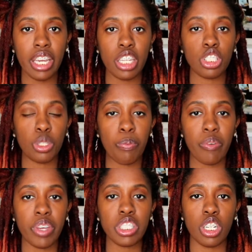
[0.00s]
in
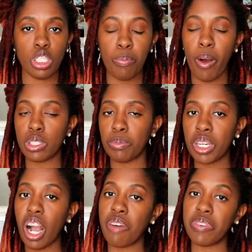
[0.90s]
supervision is supposed to be
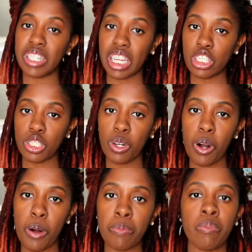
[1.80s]

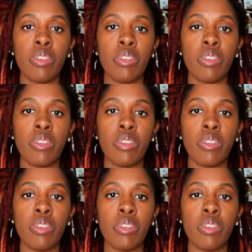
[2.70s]
confidential,